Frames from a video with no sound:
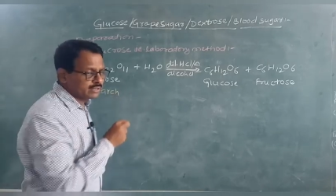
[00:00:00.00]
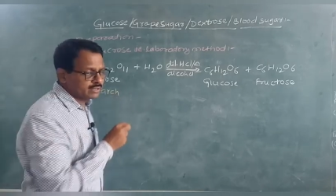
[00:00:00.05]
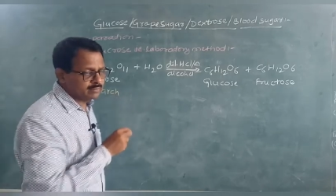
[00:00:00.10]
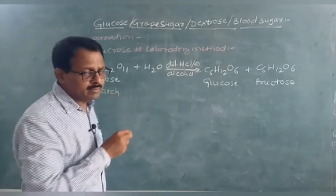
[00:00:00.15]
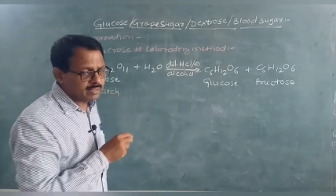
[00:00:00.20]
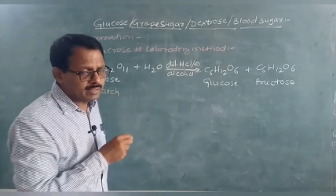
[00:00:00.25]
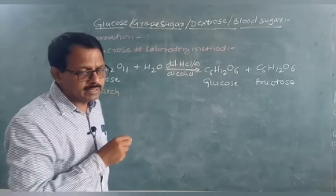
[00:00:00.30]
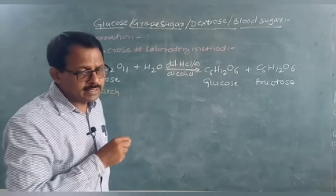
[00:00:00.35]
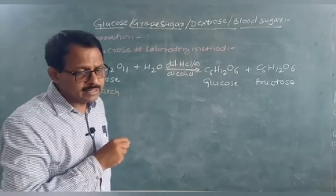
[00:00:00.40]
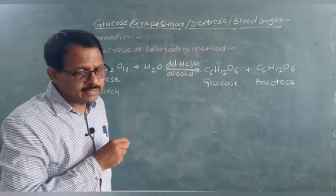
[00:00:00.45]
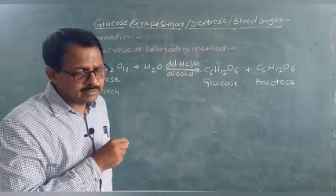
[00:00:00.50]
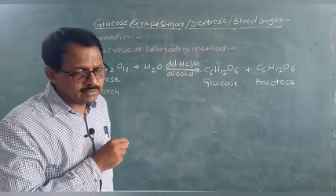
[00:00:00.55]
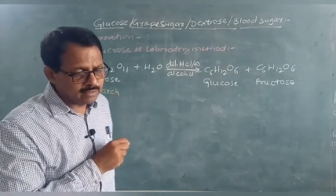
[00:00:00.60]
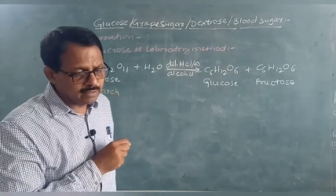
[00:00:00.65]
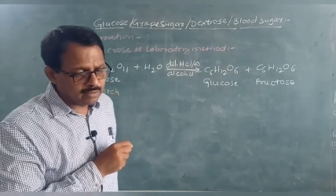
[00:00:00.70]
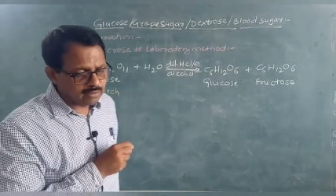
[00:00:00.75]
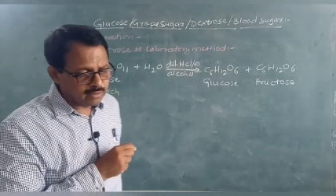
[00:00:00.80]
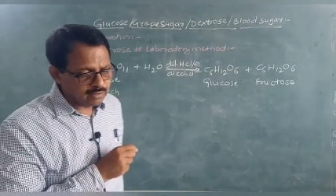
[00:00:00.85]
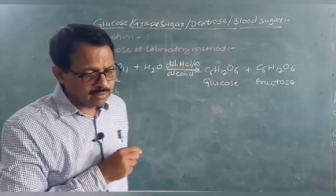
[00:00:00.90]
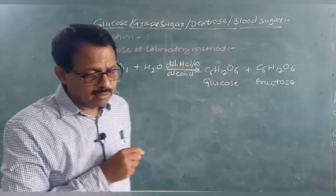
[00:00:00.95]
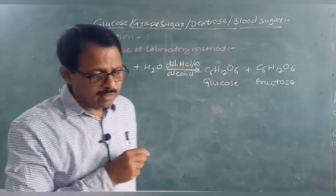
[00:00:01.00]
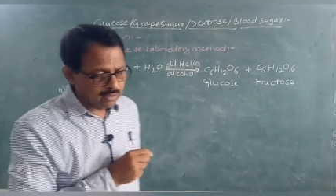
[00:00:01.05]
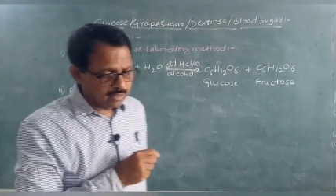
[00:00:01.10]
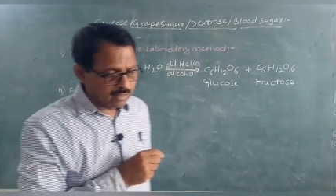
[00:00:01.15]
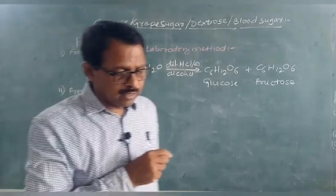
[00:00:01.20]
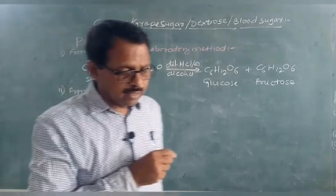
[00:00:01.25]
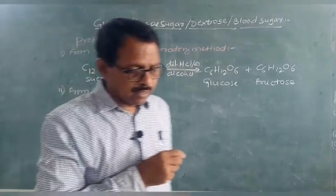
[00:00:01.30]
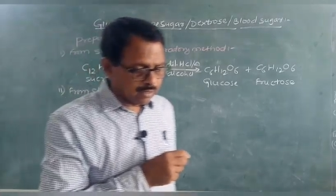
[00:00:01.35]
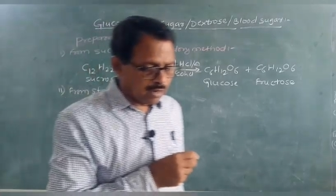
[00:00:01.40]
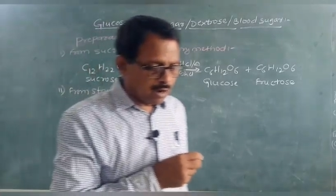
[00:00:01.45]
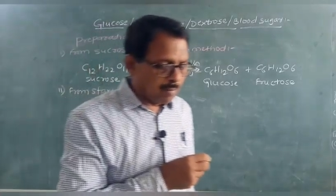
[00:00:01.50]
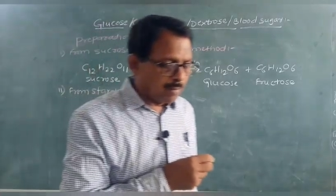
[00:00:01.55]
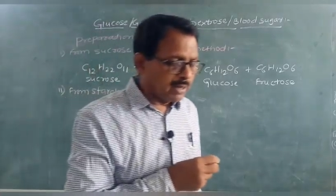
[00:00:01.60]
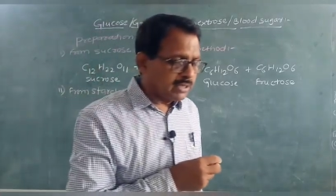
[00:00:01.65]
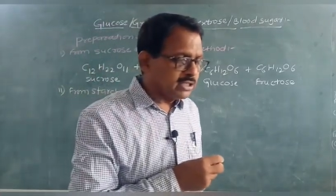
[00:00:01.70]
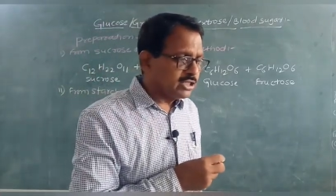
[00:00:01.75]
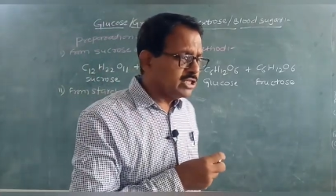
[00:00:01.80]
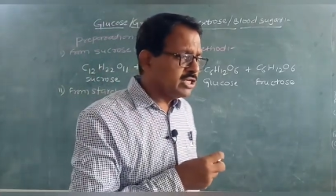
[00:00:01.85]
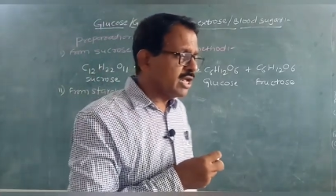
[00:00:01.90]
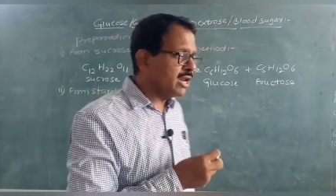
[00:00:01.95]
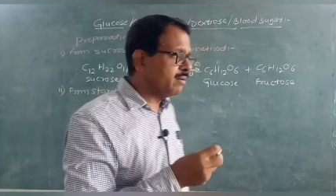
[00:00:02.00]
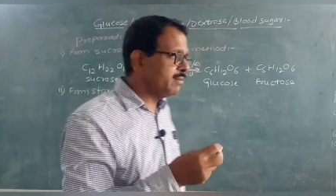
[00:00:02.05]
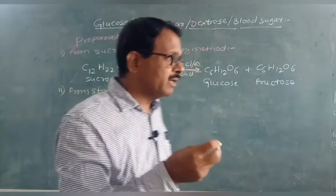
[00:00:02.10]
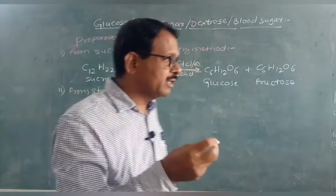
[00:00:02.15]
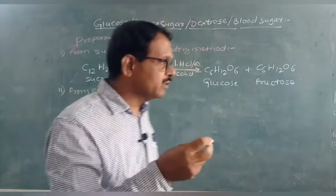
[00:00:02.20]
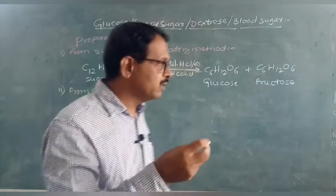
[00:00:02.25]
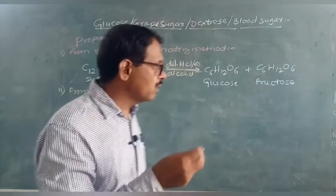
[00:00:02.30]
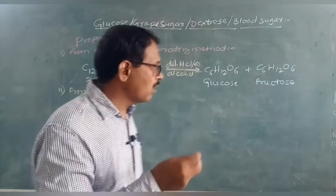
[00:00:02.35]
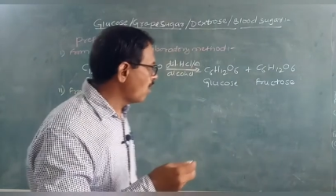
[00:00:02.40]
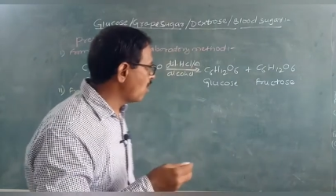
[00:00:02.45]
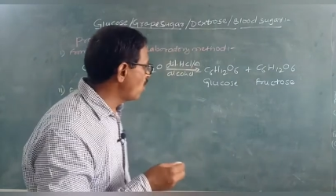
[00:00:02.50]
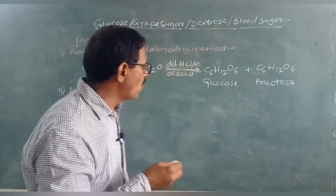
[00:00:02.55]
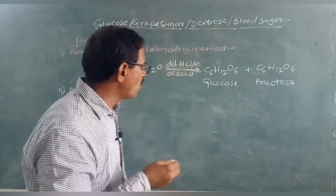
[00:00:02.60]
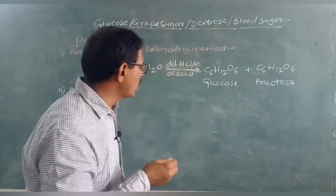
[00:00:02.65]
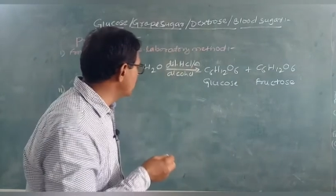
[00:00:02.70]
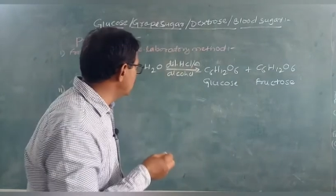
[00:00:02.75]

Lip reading: nothing but it is a commercial method or